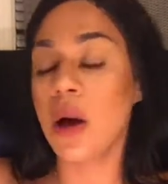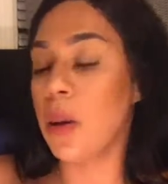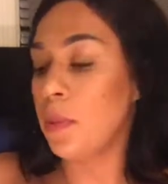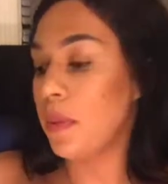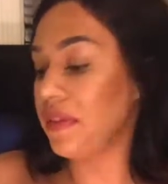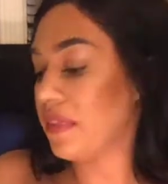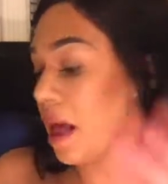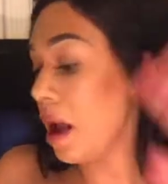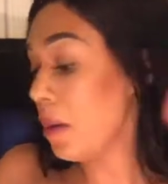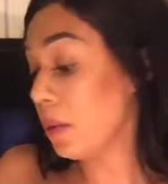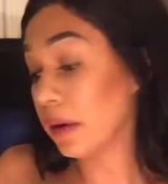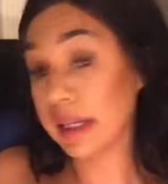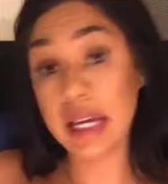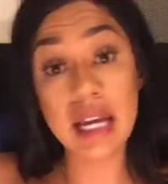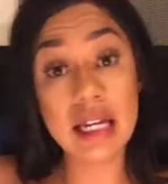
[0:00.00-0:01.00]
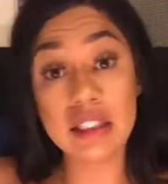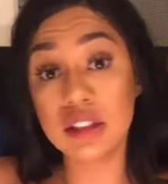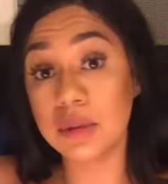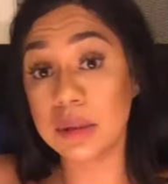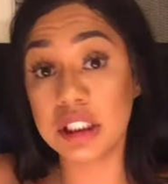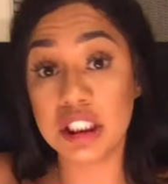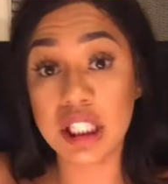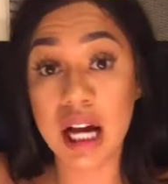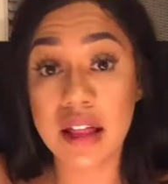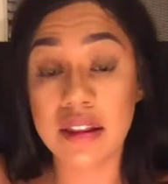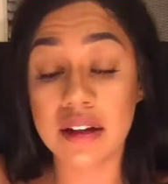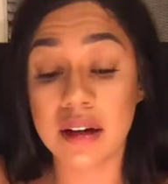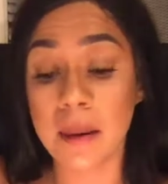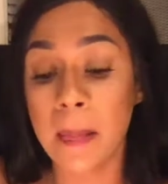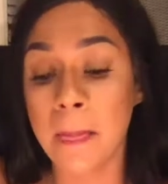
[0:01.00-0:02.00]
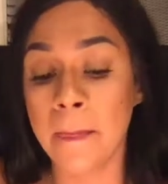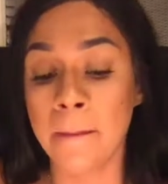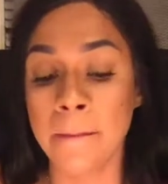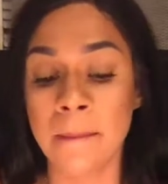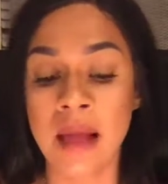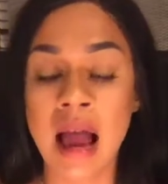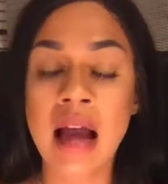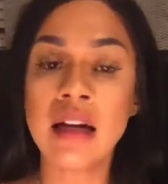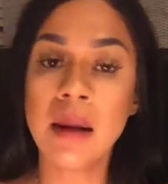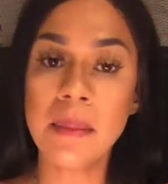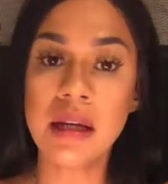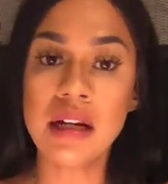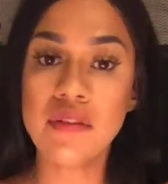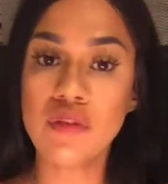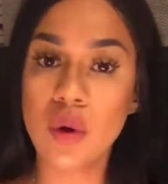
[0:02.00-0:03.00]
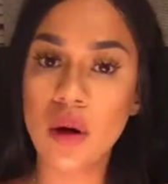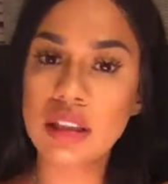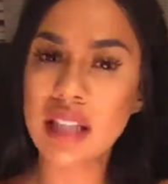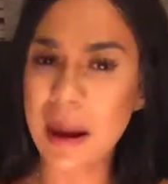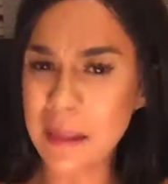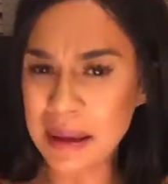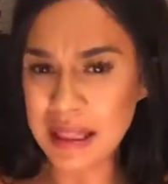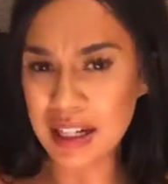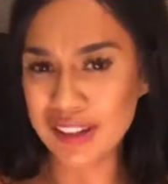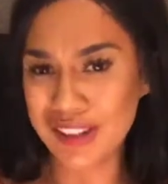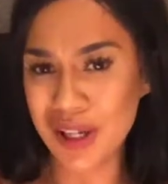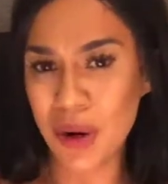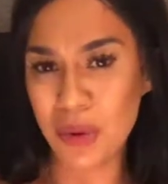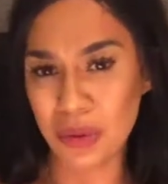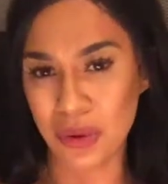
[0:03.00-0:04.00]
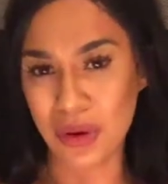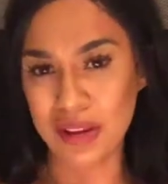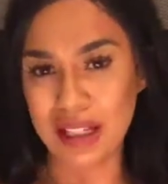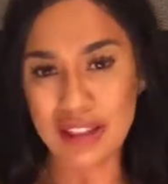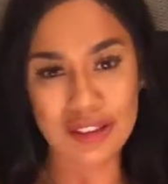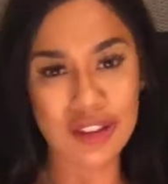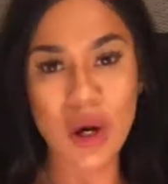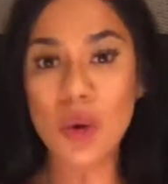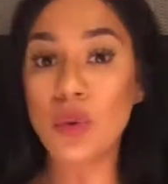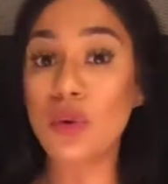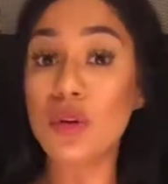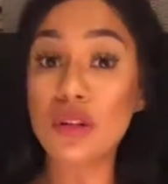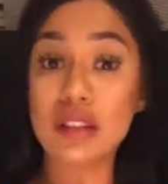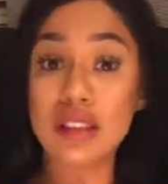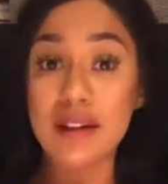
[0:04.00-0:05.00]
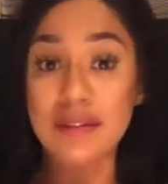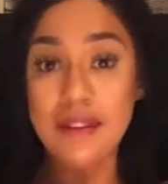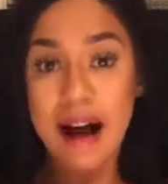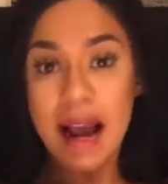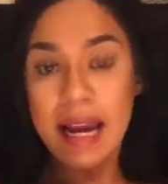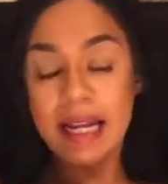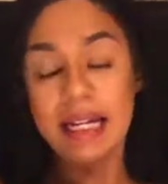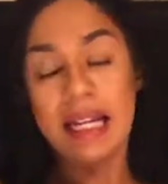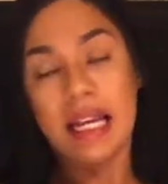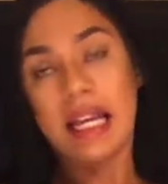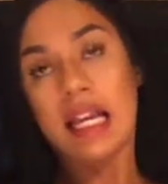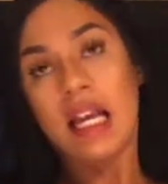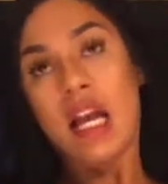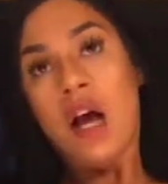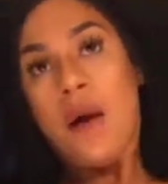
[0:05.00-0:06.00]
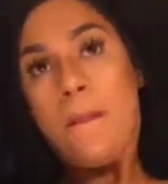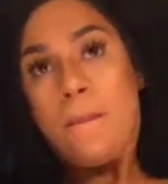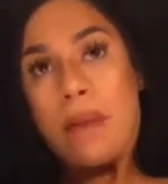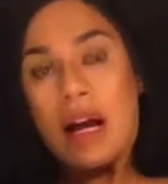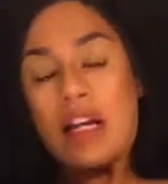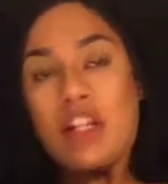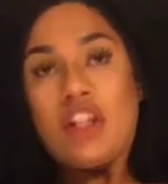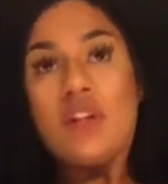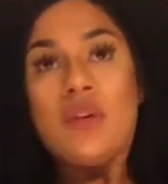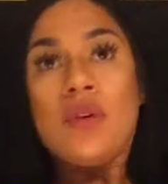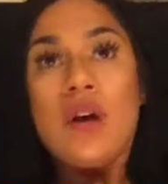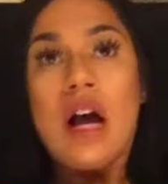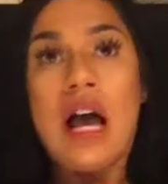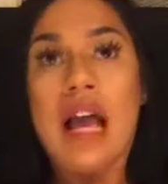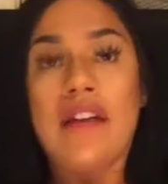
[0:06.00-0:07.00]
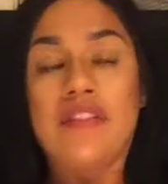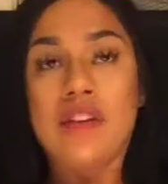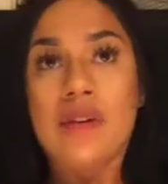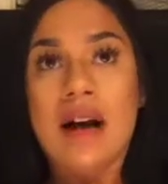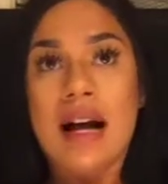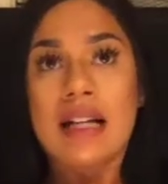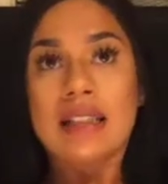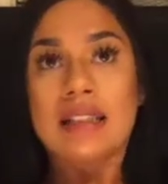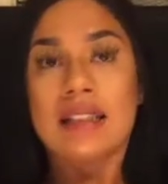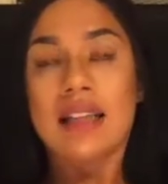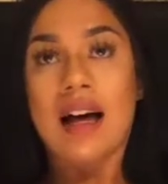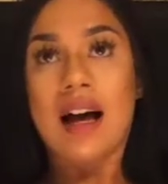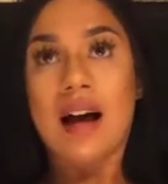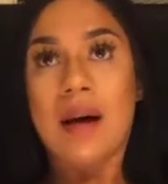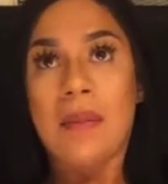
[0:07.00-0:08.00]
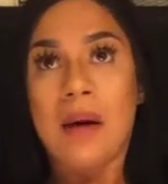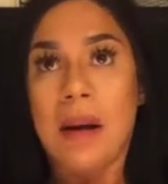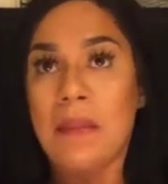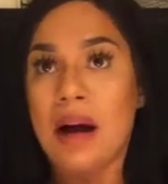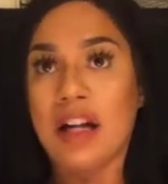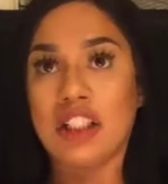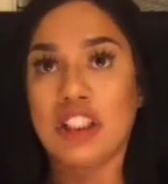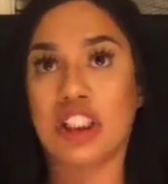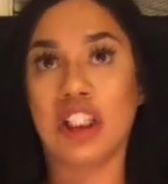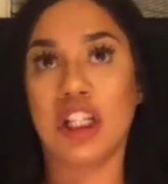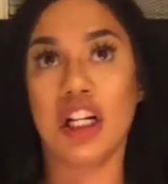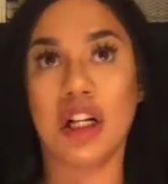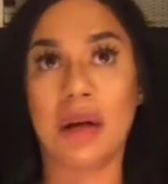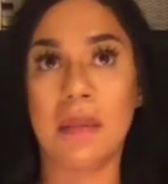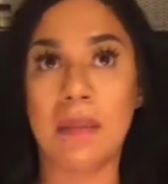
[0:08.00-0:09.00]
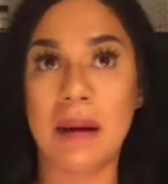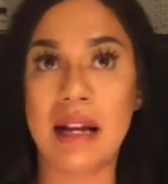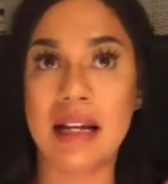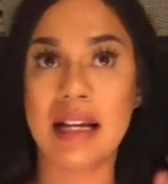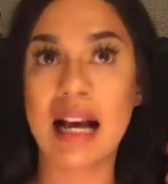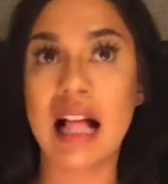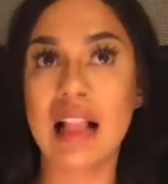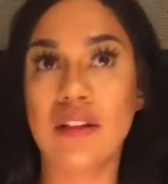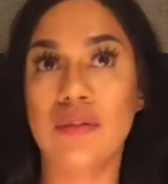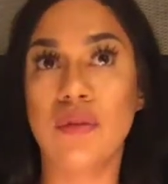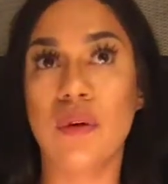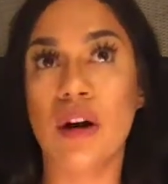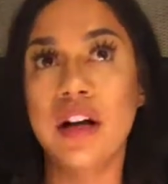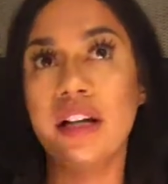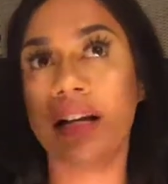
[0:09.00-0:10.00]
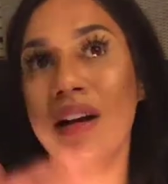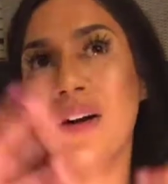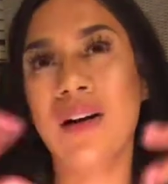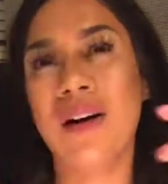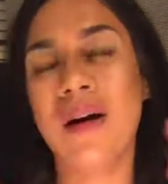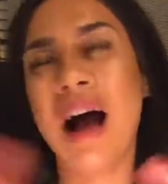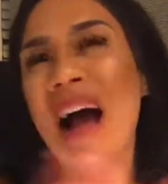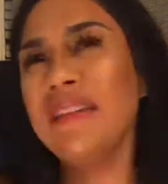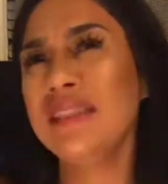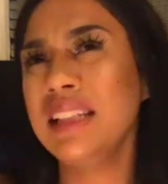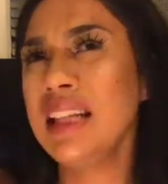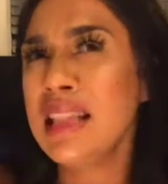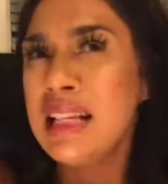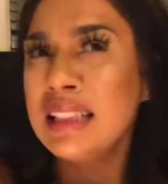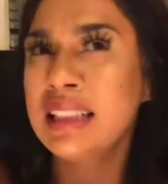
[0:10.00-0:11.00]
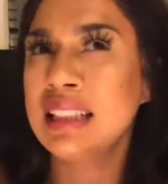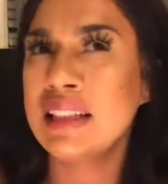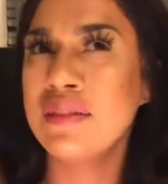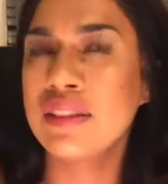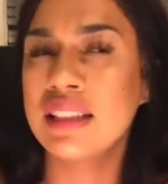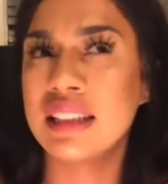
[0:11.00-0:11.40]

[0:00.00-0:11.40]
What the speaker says: but they were kin to each other. And I mean, of course, there's no rules to fighting. But if you guys, I'm not sure, but in California, I've seen this in different